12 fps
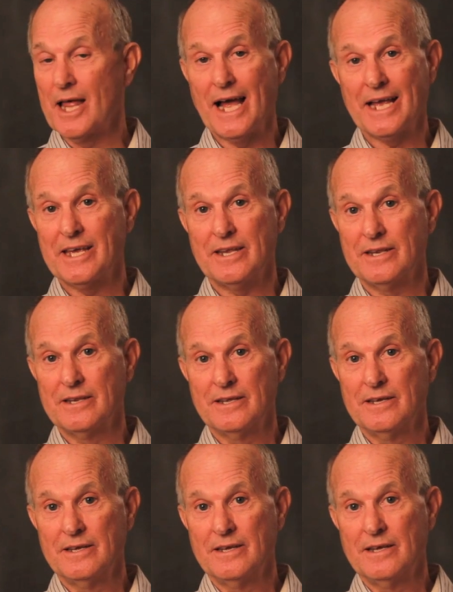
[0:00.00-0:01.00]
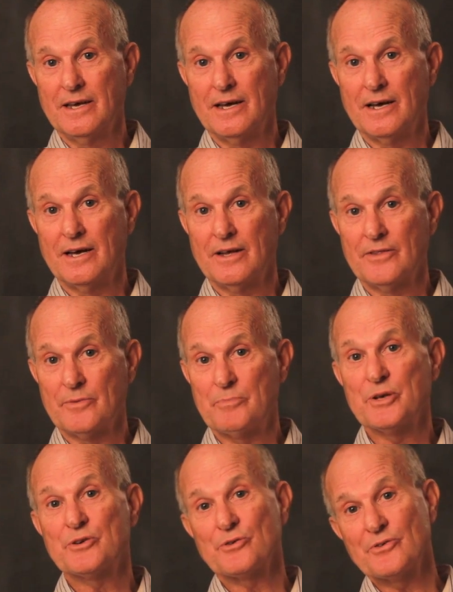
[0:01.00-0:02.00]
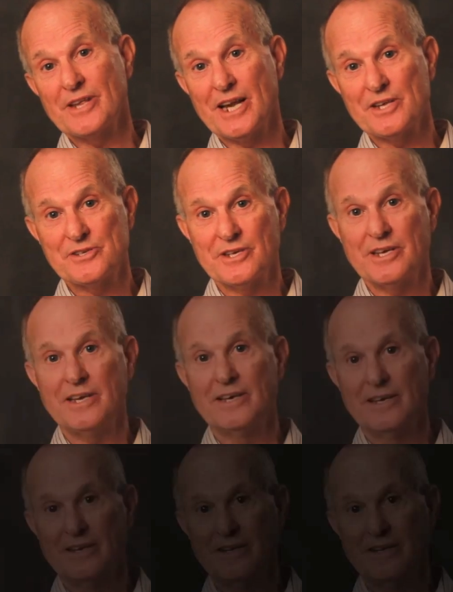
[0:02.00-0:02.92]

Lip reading: liking the picture that I see.